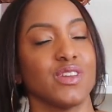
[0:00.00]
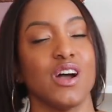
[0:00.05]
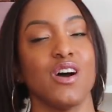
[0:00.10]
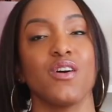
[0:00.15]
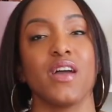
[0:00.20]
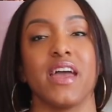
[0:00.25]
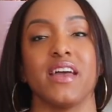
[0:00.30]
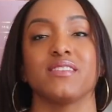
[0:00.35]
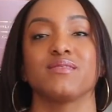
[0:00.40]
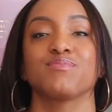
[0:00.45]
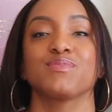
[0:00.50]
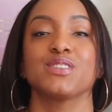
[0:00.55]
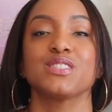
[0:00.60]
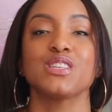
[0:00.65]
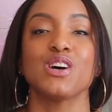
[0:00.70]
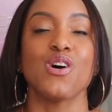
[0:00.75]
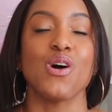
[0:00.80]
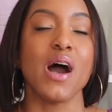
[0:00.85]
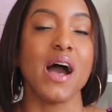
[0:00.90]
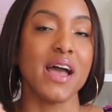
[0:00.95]
Okay,
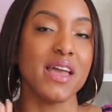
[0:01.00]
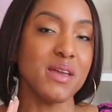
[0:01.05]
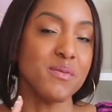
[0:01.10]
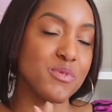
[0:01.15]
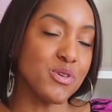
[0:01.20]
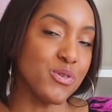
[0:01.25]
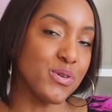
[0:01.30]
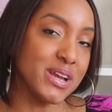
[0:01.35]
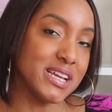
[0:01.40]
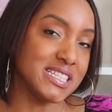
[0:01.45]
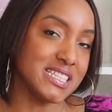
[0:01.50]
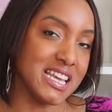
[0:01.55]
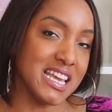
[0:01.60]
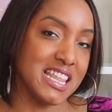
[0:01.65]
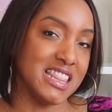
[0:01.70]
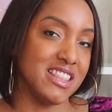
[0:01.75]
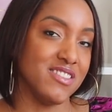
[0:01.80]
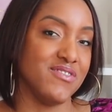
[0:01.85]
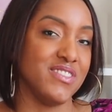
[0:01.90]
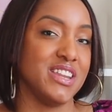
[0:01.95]
so I am going to
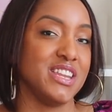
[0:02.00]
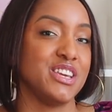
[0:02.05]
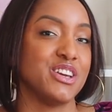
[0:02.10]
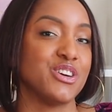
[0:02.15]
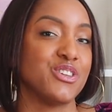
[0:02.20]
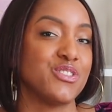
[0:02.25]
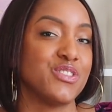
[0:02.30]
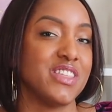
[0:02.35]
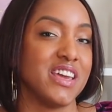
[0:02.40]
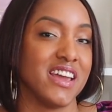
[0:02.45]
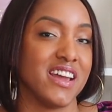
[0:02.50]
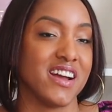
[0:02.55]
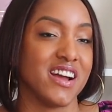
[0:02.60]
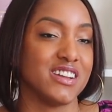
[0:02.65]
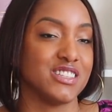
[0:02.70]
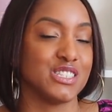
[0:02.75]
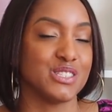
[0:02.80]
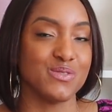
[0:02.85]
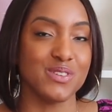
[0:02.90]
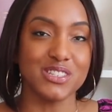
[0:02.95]
end the video there.
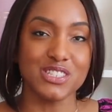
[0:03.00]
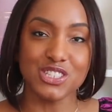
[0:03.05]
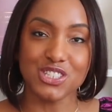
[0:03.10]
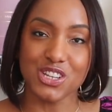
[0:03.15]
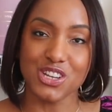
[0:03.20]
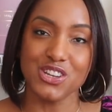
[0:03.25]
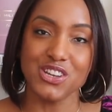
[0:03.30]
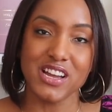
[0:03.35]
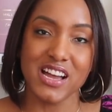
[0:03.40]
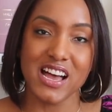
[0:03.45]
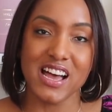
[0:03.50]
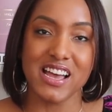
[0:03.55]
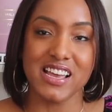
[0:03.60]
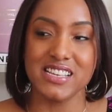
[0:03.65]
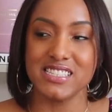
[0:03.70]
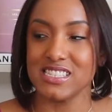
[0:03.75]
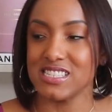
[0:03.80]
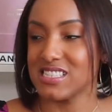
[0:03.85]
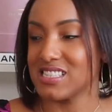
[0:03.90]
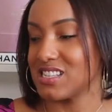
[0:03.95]
I just want to show you
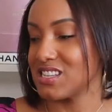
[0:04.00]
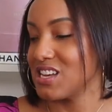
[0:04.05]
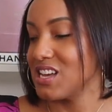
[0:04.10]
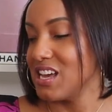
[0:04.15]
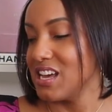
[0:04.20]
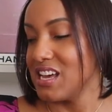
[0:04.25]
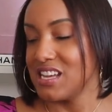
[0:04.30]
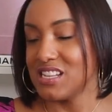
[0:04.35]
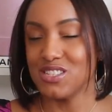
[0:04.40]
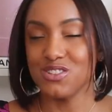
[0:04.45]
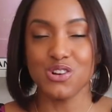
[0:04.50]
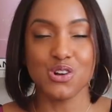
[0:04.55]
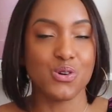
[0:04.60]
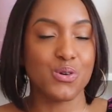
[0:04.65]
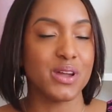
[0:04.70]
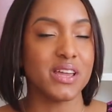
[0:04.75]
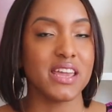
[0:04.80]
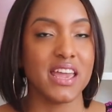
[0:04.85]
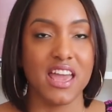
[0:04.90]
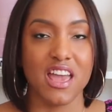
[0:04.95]
guys just to do a
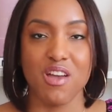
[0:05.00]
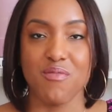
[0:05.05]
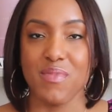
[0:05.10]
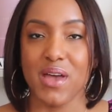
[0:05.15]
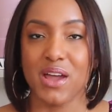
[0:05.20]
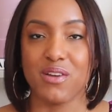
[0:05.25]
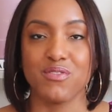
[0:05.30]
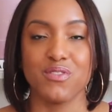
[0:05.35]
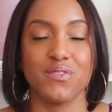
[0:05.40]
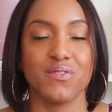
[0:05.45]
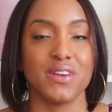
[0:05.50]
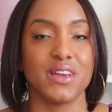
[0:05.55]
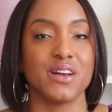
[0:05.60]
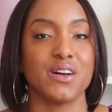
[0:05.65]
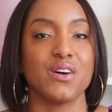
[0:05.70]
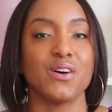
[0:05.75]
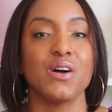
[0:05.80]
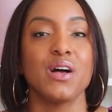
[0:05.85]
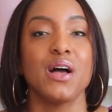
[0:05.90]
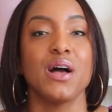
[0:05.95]
quick handbag
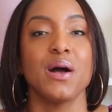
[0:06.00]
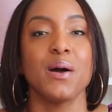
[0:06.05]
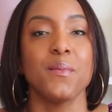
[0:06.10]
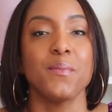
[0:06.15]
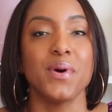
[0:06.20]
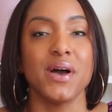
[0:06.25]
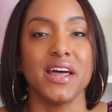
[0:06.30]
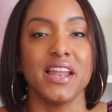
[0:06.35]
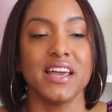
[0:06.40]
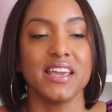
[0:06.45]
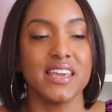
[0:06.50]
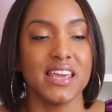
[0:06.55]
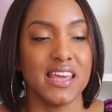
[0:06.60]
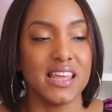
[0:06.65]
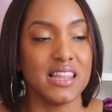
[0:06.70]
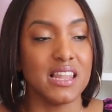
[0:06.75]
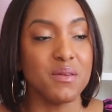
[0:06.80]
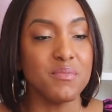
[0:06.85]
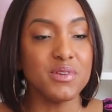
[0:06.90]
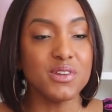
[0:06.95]
reveal. But
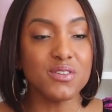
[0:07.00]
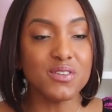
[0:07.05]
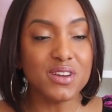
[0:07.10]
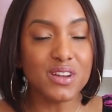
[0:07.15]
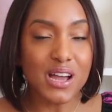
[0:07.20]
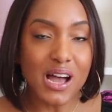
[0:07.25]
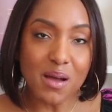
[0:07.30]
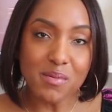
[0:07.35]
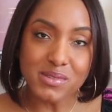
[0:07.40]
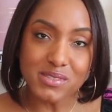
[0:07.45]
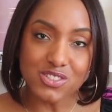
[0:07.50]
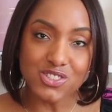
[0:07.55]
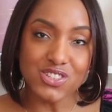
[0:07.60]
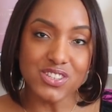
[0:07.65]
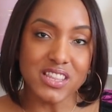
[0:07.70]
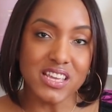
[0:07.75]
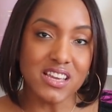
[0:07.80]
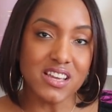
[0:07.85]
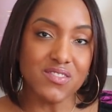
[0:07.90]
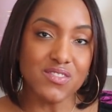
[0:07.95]
again, let me know in the comments what
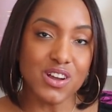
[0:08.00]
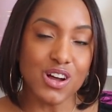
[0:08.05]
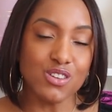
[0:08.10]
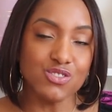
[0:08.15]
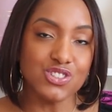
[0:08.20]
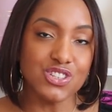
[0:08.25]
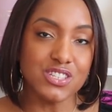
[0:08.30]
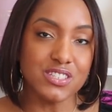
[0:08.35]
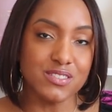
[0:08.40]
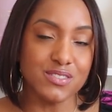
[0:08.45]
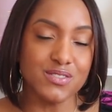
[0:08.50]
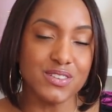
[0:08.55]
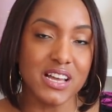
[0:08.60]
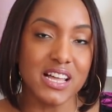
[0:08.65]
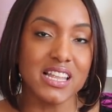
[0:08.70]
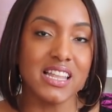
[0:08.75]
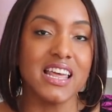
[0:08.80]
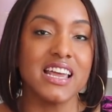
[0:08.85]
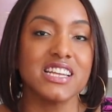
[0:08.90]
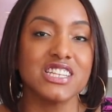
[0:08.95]
you think of Coach's new
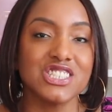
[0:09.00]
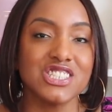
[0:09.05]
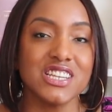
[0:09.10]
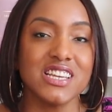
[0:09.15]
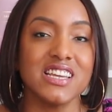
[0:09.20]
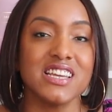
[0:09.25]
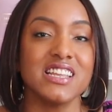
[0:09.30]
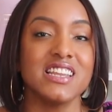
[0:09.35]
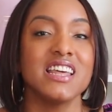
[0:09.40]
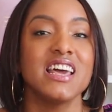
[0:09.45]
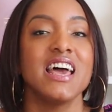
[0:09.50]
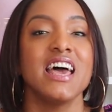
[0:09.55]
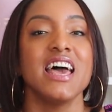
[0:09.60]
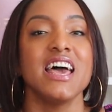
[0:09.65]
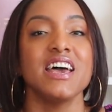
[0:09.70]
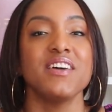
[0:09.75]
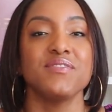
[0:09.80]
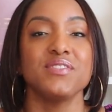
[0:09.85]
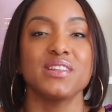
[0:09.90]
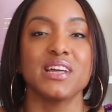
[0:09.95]
collection.
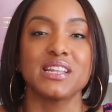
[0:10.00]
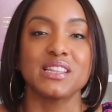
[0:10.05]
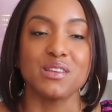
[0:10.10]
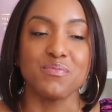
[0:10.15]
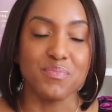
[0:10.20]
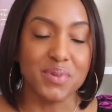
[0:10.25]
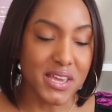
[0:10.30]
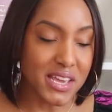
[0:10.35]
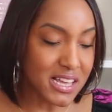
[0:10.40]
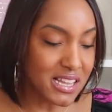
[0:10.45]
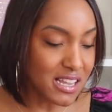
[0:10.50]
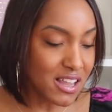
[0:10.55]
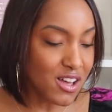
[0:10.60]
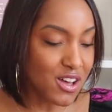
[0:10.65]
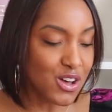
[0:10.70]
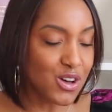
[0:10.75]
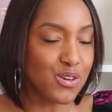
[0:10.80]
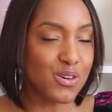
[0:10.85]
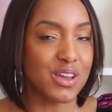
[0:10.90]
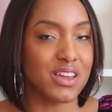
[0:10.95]
If you like the
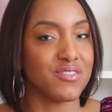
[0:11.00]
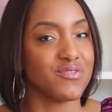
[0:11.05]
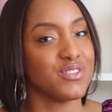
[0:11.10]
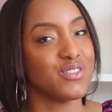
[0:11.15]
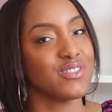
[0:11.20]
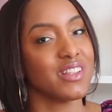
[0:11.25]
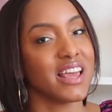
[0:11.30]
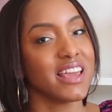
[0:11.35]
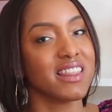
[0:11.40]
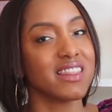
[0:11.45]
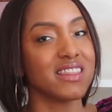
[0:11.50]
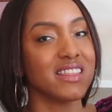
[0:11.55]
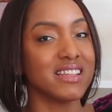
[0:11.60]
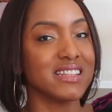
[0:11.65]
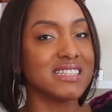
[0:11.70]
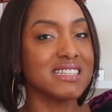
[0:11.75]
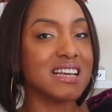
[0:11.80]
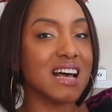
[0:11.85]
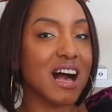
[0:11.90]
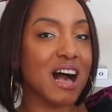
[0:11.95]
pillow, if you like the
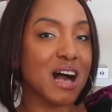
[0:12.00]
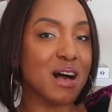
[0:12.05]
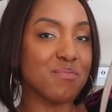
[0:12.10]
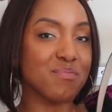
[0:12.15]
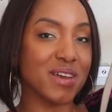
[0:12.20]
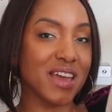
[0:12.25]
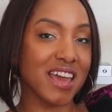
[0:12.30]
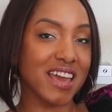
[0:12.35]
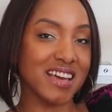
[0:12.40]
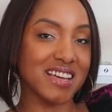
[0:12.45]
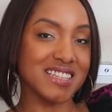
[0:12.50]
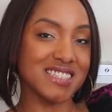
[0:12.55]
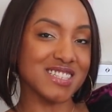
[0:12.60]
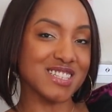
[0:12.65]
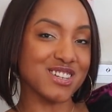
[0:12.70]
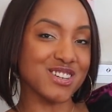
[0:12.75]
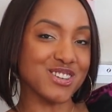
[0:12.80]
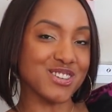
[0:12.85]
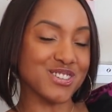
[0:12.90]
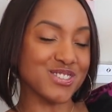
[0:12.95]
top
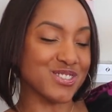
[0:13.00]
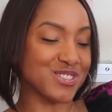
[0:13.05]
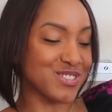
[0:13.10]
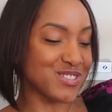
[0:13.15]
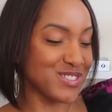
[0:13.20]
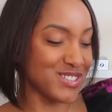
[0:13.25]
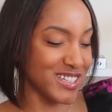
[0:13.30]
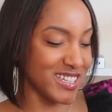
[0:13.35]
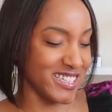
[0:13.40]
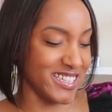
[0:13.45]
handle.